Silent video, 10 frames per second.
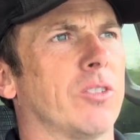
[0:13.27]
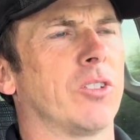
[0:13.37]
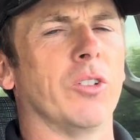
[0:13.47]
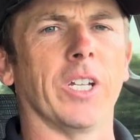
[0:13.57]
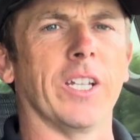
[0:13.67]

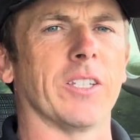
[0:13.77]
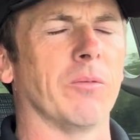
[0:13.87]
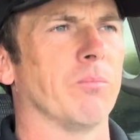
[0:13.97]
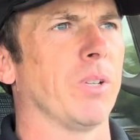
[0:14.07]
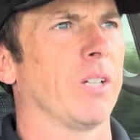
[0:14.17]
2 days
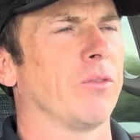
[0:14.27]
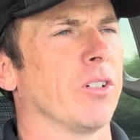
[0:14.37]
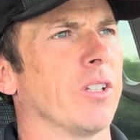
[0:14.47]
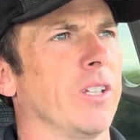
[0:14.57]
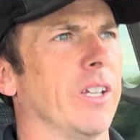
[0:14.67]
in
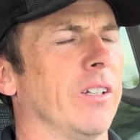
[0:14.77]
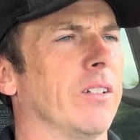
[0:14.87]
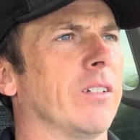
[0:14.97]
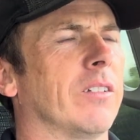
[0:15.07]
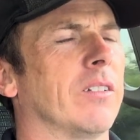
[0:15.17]
Bedford and then
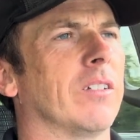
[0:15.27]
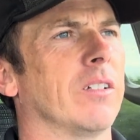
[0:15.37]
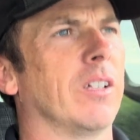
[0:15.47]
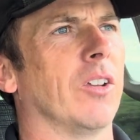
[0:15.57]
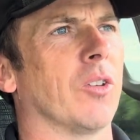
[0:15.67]

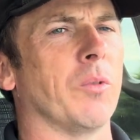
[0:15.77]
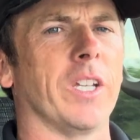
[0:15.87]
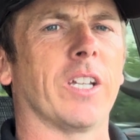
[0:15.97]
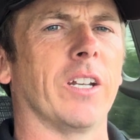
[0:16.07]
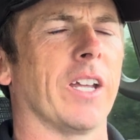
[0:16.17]
another
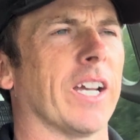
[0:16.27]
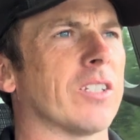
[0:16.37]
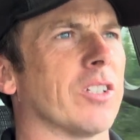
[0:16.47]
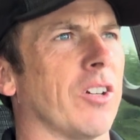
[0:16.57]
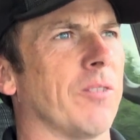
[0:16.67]
week in
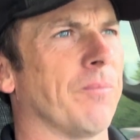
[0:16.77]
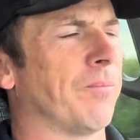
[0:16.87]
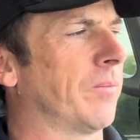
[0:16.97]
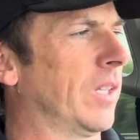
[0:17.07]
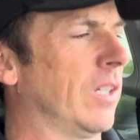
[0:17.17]
Exeter.
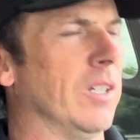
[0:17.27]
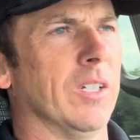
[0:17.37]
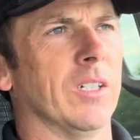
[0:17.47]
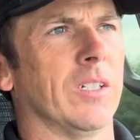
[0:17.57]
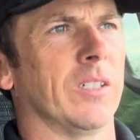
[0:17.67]

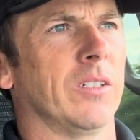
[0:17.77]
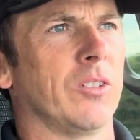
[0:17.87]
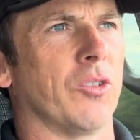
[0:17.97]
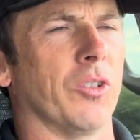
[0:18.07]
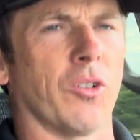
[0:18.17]

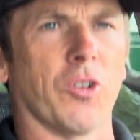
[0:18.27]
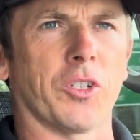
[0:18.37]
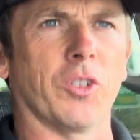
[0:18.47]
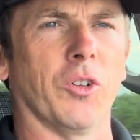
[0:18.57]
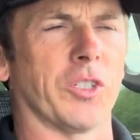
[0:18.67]
During the
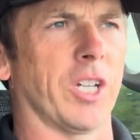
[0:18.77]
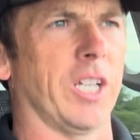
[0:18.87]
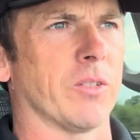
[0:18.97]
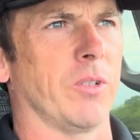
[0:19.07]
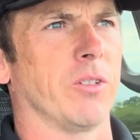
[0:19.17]
course of those
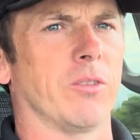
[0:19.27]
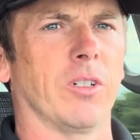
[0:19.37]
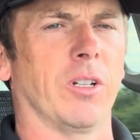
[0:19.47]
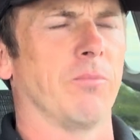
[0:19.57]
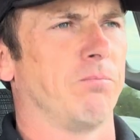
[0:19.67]
days, we've
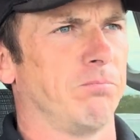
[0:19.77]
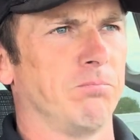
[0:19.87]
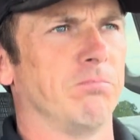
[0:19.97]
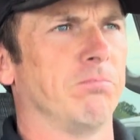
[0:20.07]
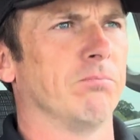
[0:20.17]
done a
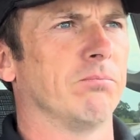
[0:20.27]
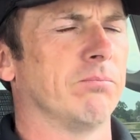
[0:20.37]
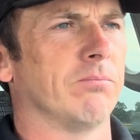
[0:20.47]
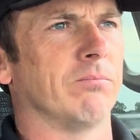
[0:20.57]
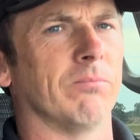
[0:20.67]

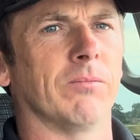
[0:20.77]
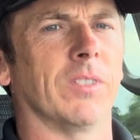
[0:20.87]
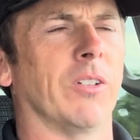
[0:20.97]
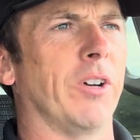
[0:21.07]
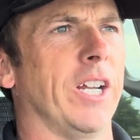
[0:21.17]

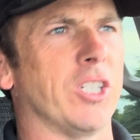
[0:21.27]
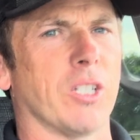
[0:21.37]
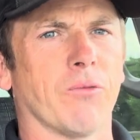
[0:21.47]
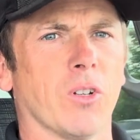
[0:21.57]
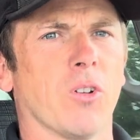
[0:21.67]
range of
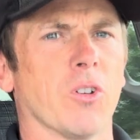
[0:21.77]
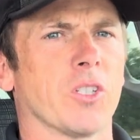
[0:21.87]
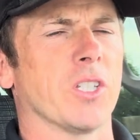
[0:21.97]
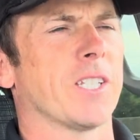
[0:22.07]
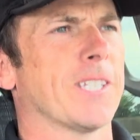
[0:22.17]
different
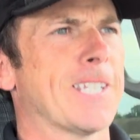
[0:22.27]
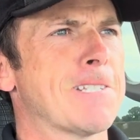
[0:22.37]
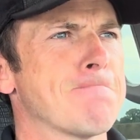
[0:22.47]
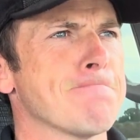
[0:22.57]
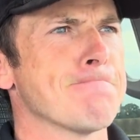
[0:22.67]
courses:
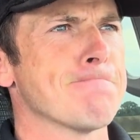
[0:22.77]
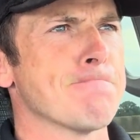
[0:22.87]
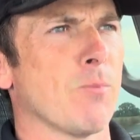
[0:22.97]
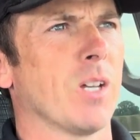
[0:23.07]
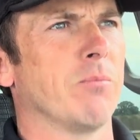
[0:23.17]

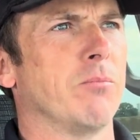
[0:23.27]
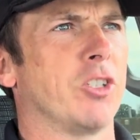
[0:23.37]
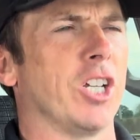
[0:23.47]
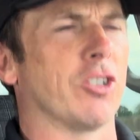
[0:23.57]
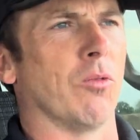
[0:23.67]

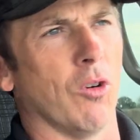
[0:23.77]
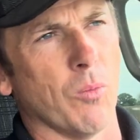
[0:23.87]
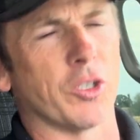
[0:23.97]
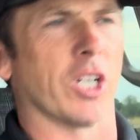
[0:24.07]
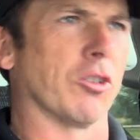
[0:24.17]
machine control 1,
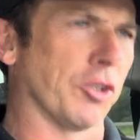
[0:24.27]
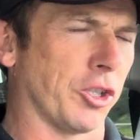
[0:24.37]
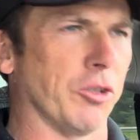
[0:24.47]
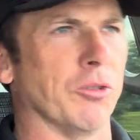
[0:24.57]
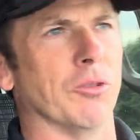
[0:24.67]
machine control
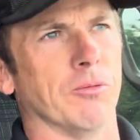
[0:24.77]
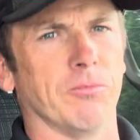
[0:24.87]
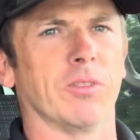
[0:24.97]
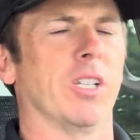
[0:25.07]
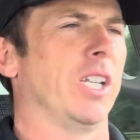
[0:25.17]
2,
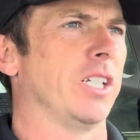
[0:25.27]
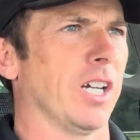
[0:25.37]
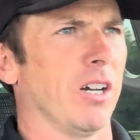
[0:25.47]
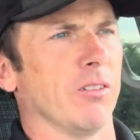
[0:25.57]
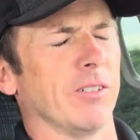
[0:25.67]
the knee down,